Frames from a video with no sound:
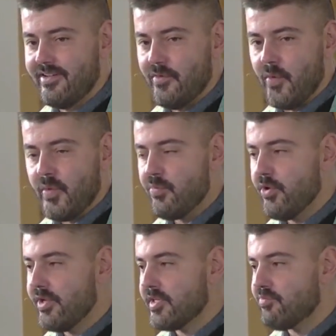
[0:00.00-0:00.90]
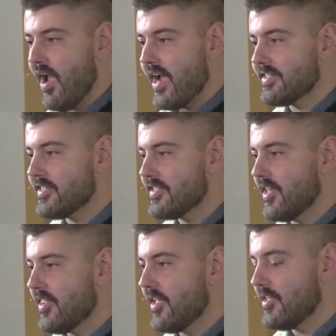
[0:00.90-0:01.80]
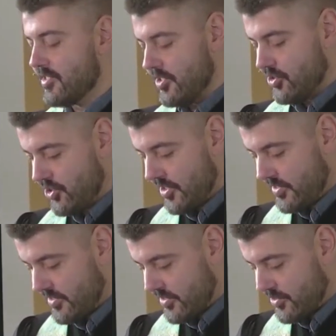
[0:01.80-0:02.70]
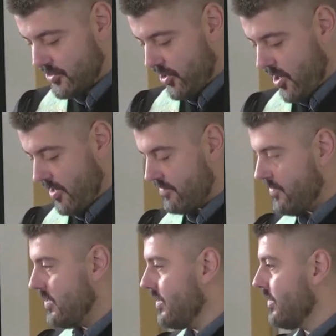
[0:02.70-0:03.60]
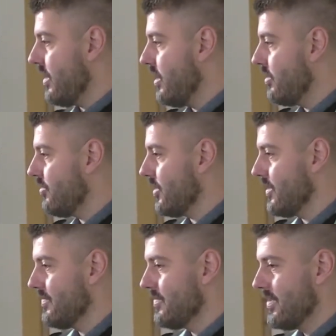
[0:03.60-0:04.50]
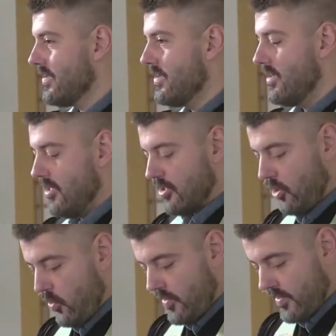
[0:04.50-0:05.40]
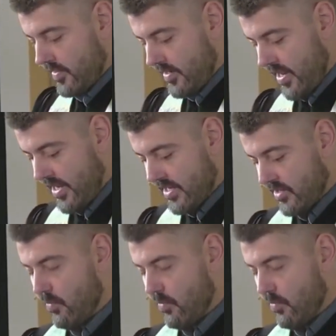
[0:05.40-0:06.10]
When we put into practice the things that Jesus taught, feeding the hungry, clothing the naked,